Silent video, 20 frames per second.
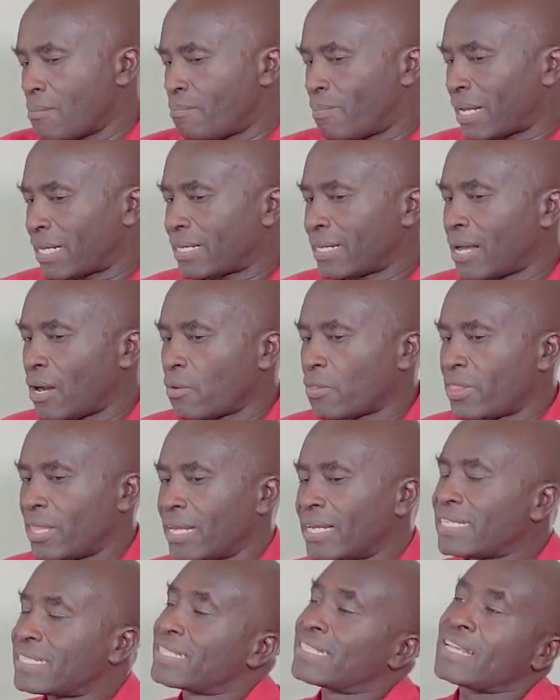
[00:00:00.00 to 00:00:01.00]
but now
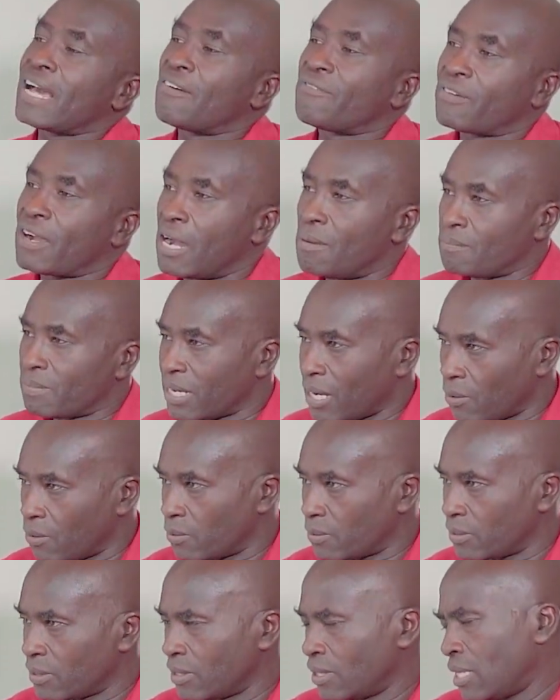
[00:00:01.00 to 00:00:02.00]
the risks have come
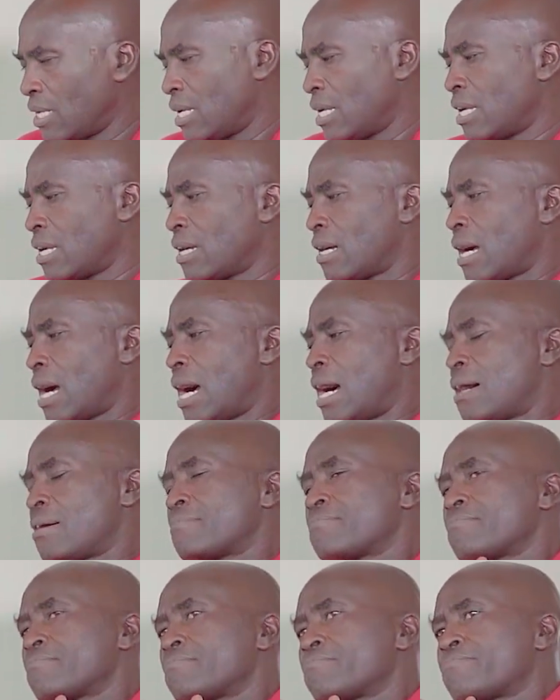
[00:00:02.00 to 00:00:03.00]
down.
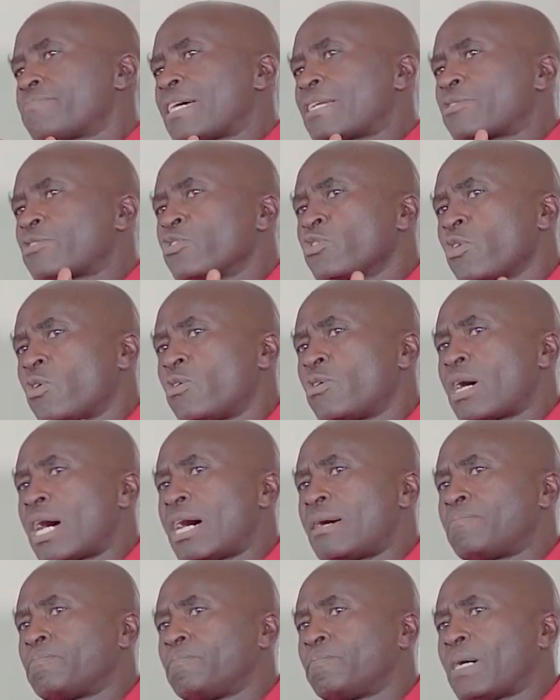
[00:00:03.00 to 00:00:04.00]
But you know,
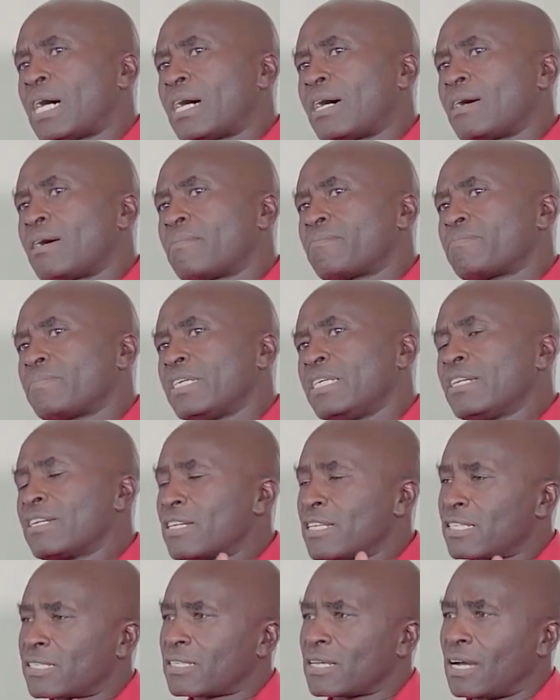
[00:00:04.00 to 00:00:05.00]
in
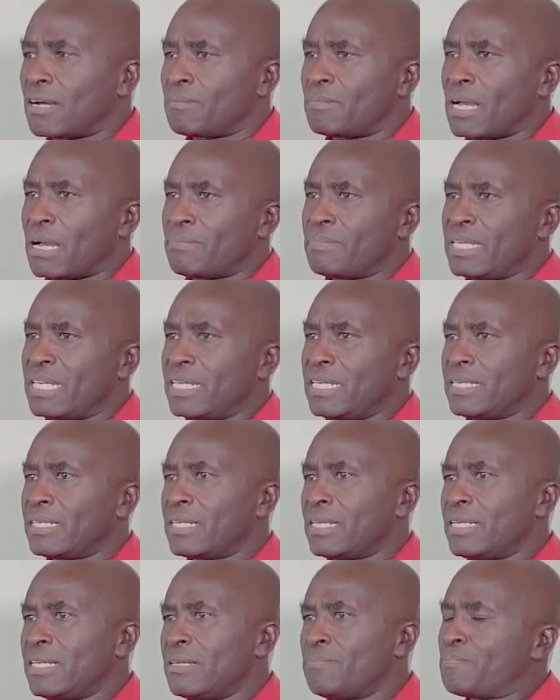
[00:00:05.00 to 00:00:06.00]
risk,
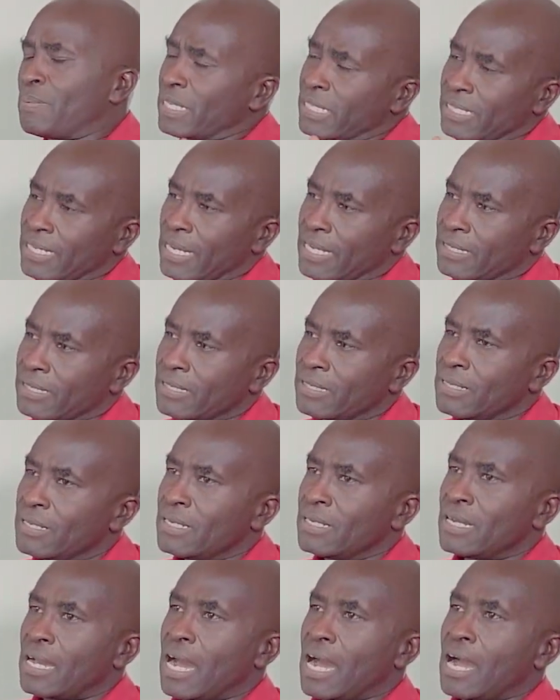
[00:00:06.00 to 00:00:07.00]
in business,
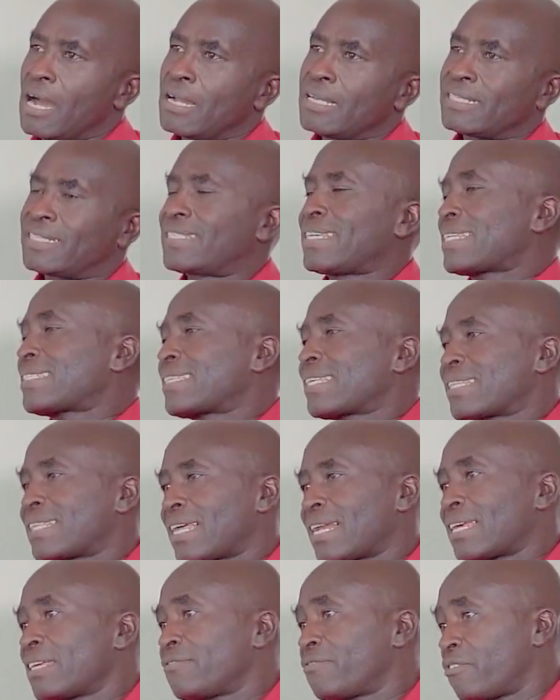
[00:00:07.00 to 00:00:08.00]
it's just the
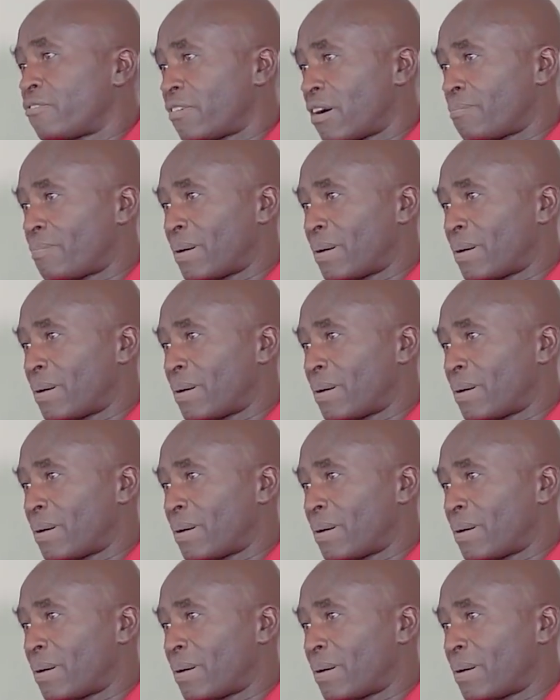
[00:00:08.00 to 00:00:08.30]
life of a